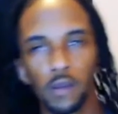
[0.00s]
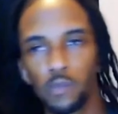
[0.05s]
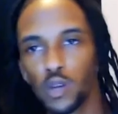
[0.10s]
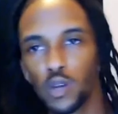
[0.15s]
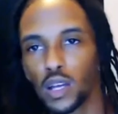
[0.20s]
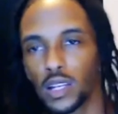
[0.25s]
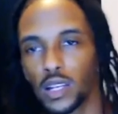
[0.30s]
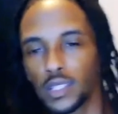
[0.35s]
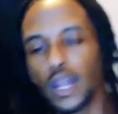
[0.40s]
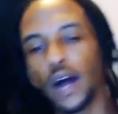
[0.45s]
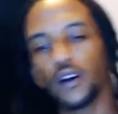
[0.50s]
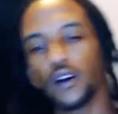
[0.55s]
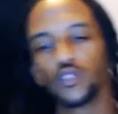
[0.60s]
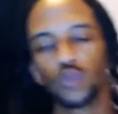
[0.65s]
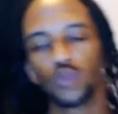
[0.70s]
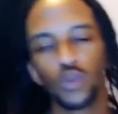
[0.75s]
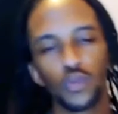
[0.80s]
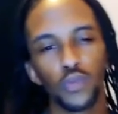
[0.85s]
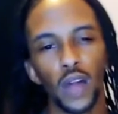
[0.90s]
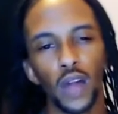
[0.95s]
Because now
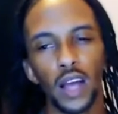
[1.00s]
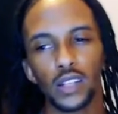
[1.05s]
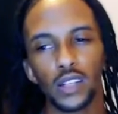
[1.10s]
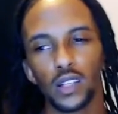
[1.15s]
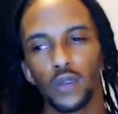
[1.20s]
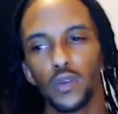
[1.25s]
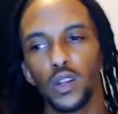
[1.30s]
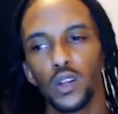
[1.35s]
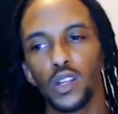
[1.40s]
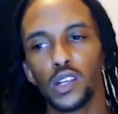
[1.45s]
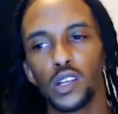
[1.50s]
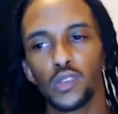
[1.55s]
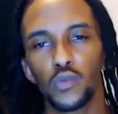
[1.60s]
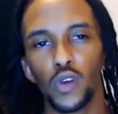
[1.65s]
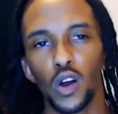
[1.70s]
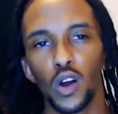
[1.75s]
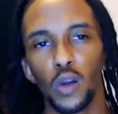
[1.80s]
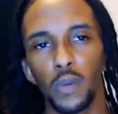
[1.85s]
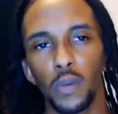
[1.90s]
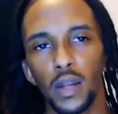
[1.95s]
it's reflexive, and this
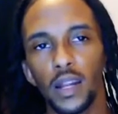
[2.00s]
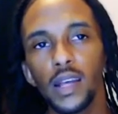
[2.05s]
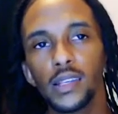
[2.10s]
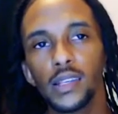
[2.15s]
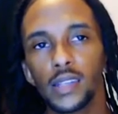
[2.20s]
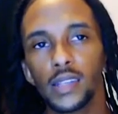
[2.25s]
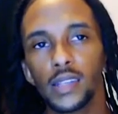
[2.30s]
verb in this